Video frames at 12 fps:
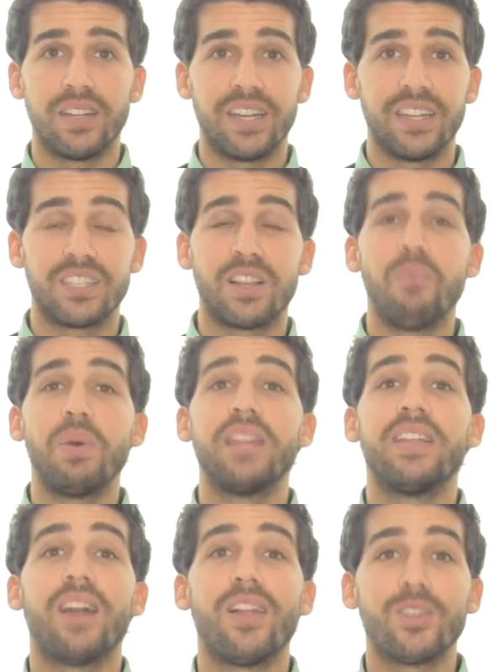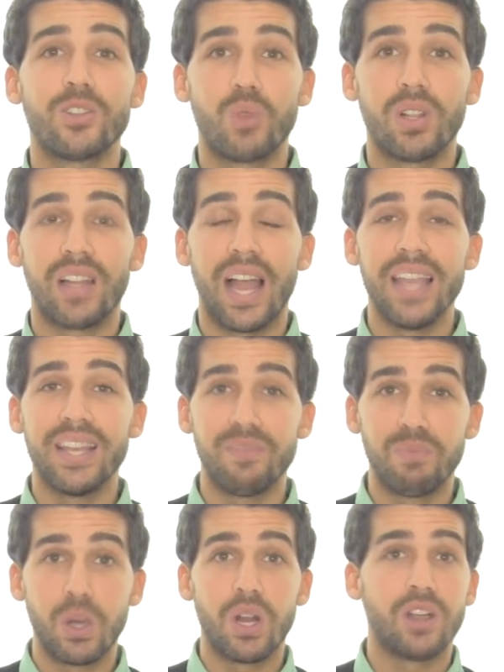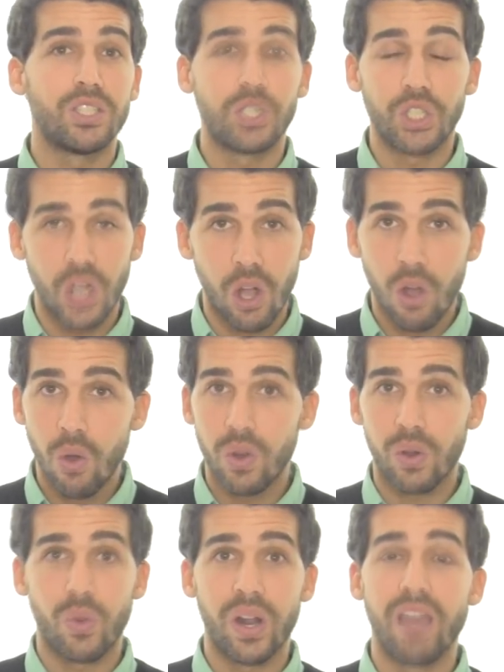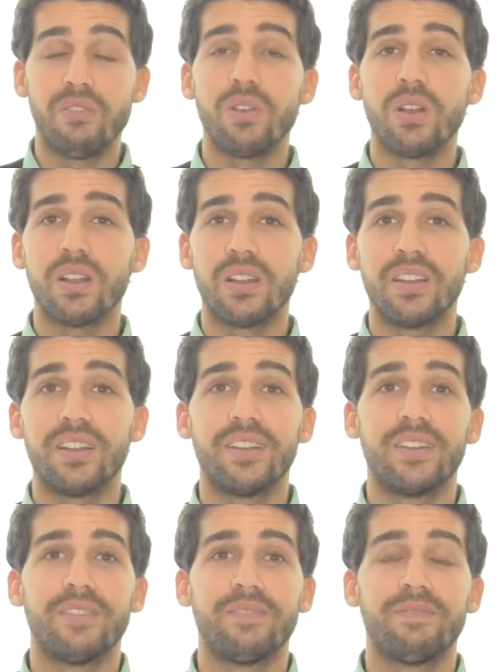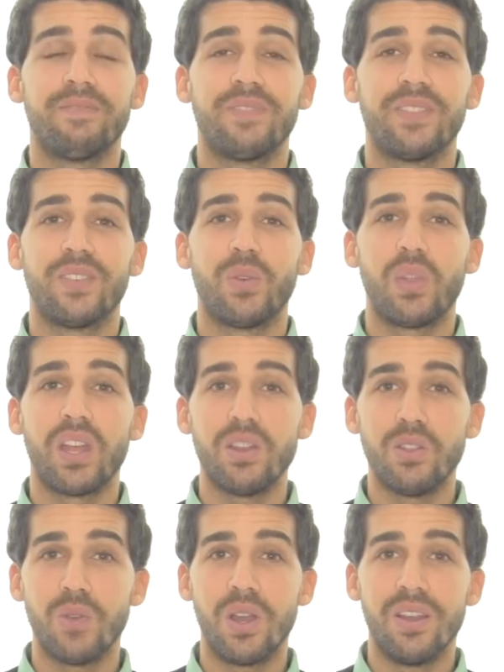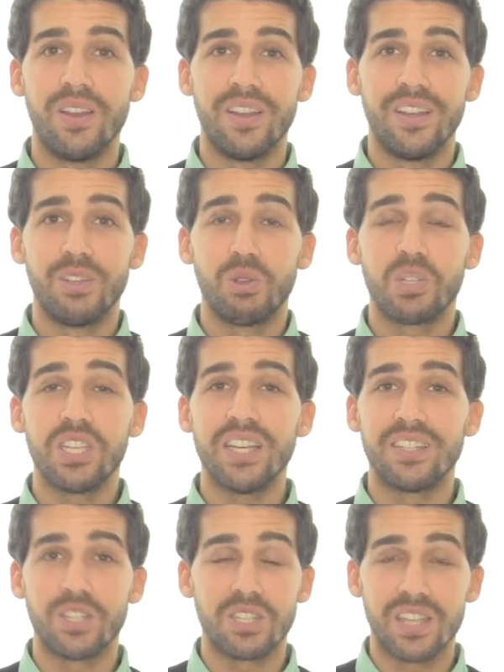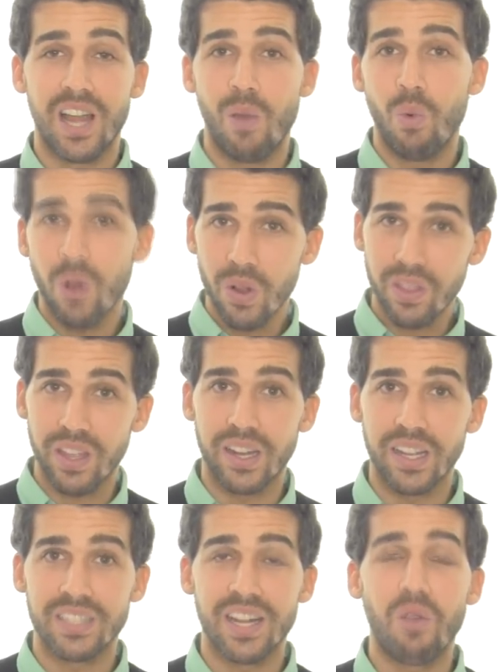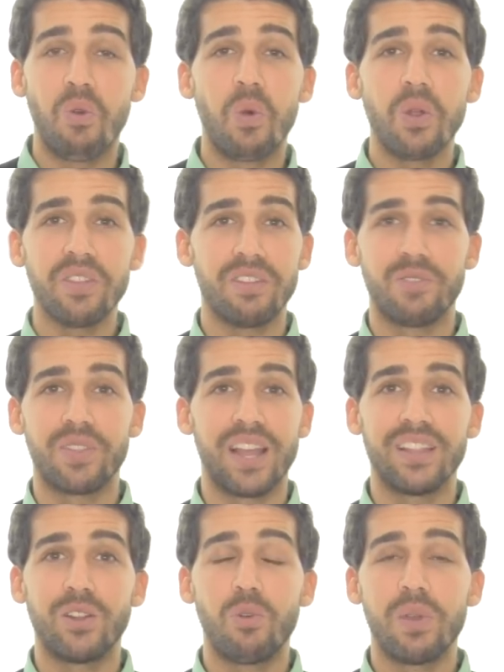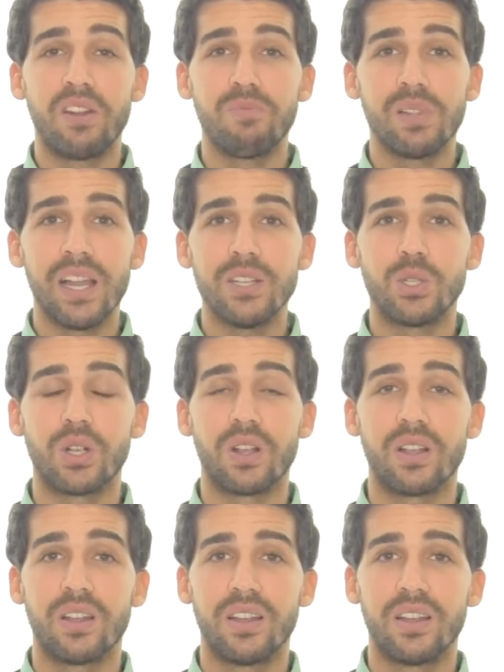somebody that others will like and put on a show or whatever, well then you'll see it's just not worth it. It's not worth it for that little bit of pleasure.